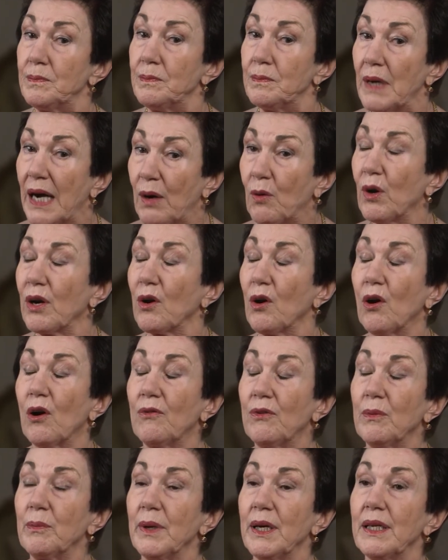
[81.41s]
our
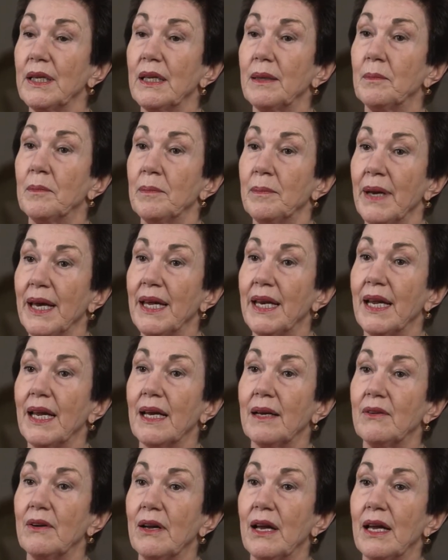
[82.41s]
government made
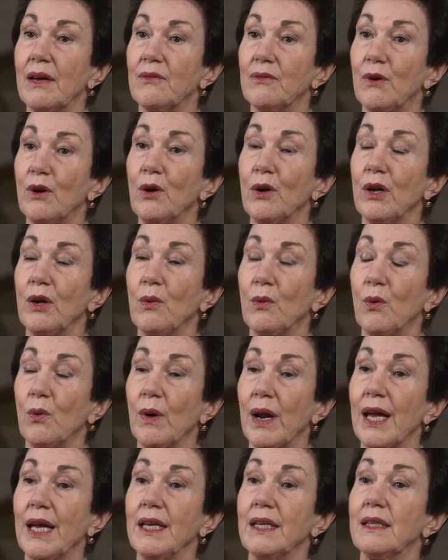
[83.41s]
a very
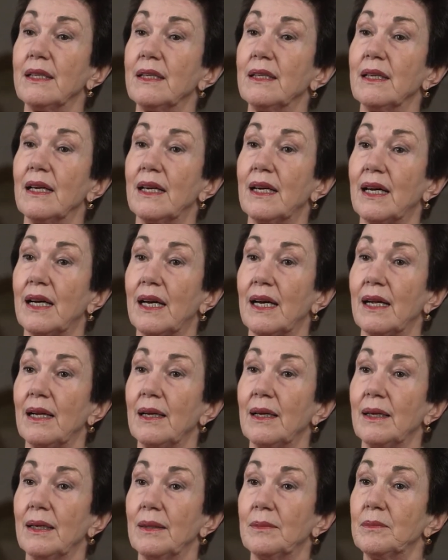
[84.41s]
great
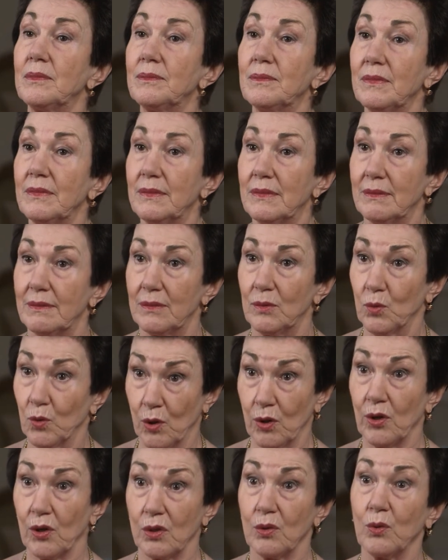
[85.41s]

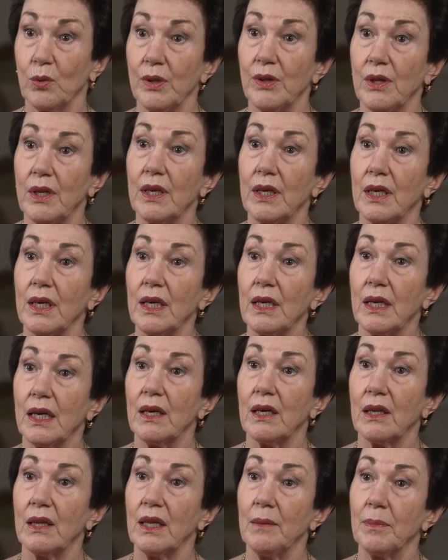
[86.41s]
work with
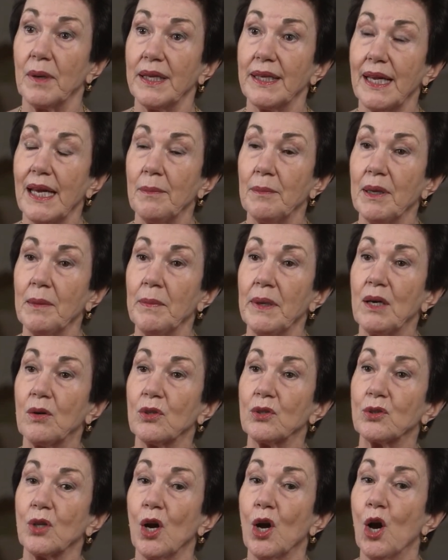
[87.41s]
the pandemic,
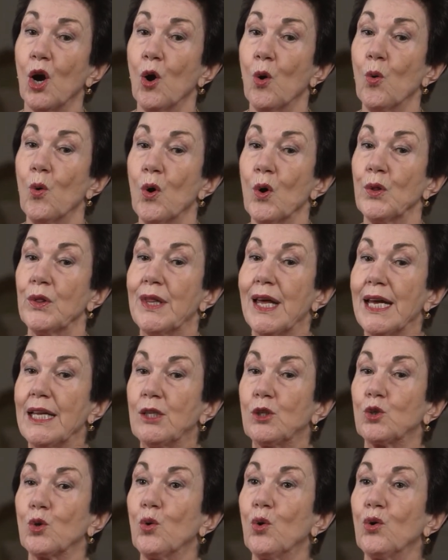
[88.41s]
because they
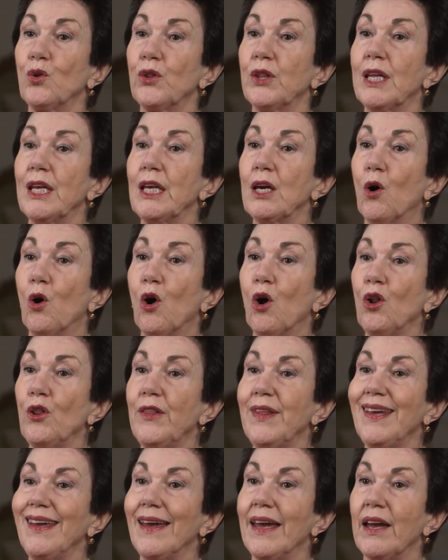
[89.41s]
took all
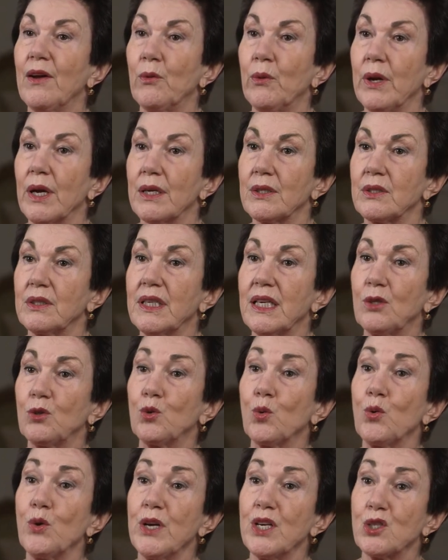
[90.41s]
the areas, the
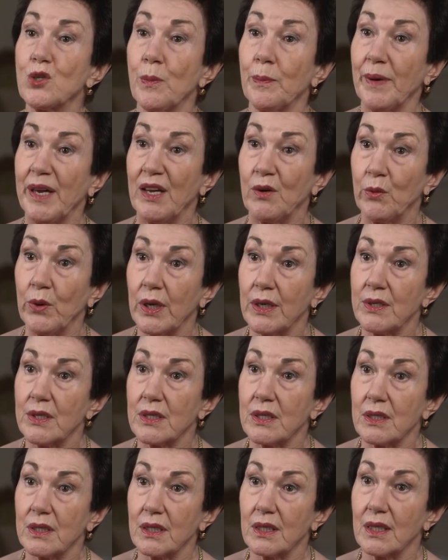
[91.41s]
tourism
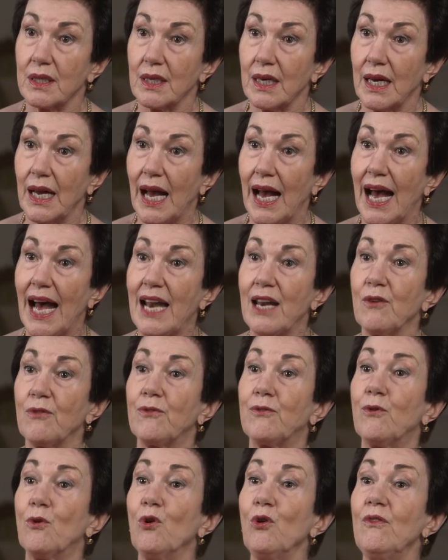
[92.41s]
areas, and
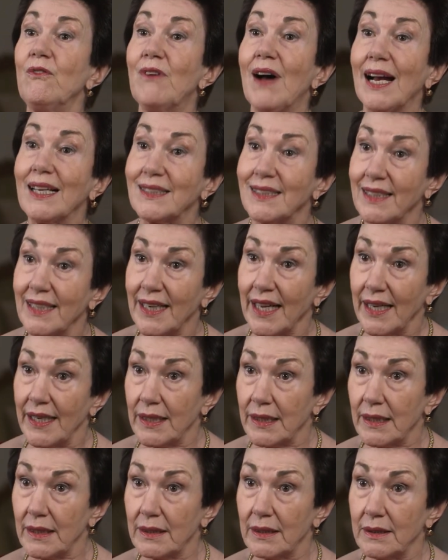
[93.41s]
full
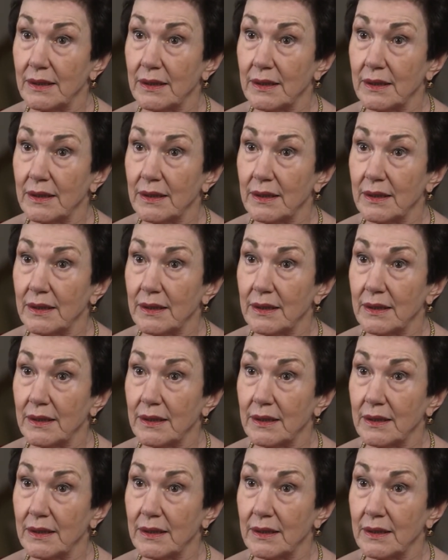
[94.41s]
vaccinated,